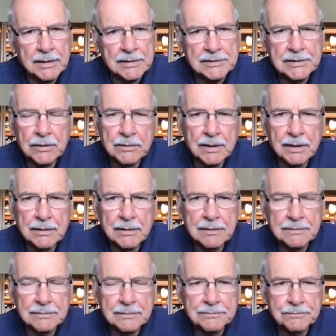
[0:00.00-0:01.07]
So
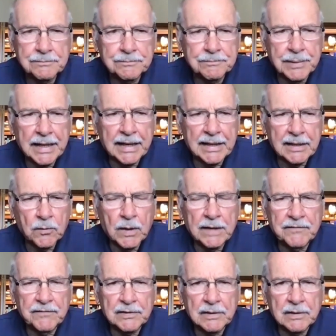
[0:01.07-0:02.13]
black and
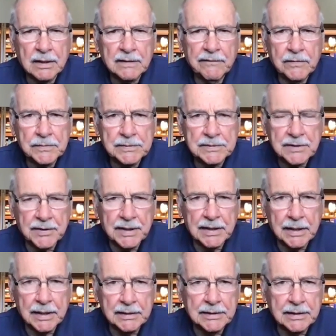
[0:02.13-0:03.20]
white photography was the thing
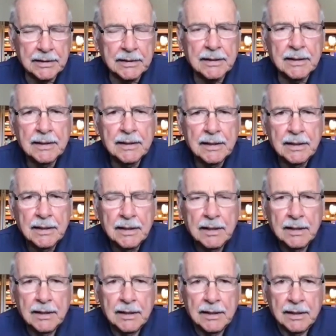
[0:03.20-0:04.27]
I did.
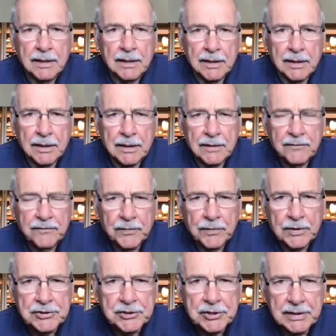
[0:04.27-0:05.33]

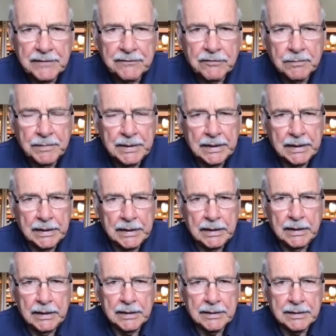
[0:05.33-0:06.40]
Unfortunately for
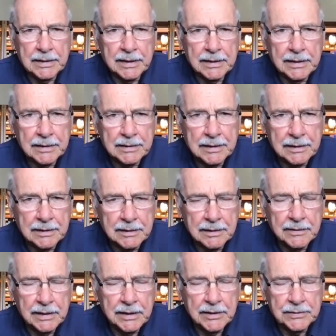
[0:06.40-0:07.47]
me, in
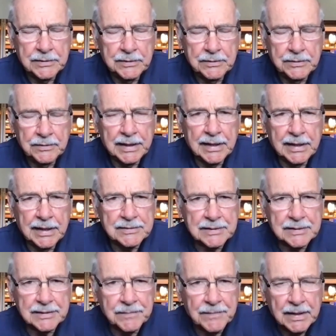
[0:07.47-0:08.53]
the year
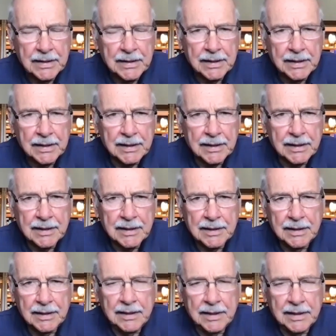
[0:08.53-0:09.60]
2000,
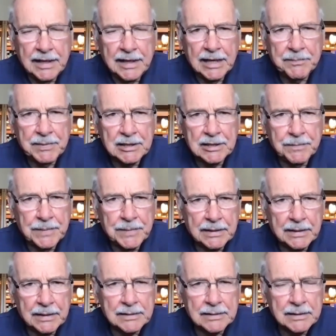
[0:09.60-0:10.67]
I happened
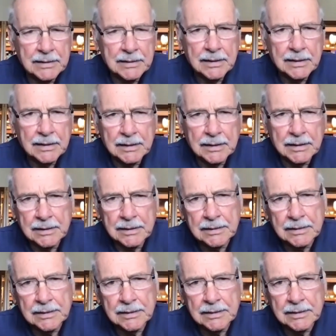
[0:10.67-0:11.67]
about a